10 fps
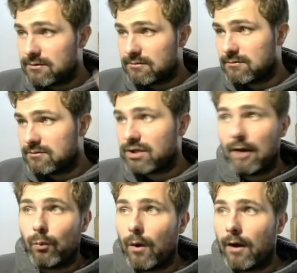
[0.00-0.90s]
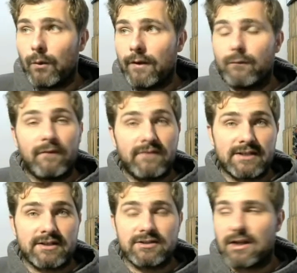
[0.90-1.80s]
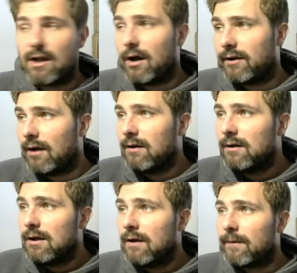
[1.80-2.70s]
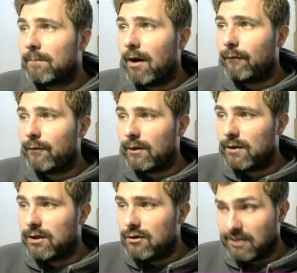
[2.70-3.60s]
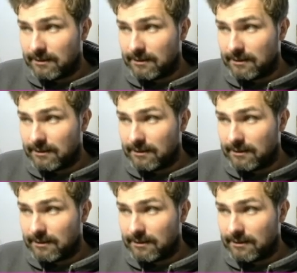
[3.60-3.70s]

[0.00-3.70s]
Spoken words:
turn 1 with Discus Cicadia, the pathway that we're using.